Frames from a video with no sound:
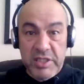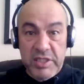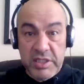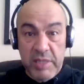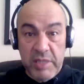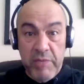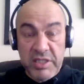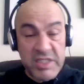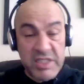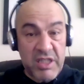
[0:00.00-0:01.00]
They see me as
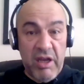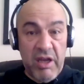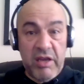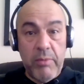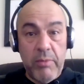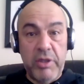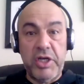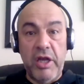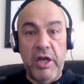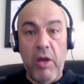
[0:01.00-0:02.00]
this slightly
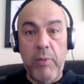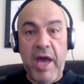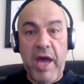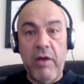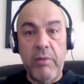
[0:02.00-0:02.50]
curmudgeonly old man on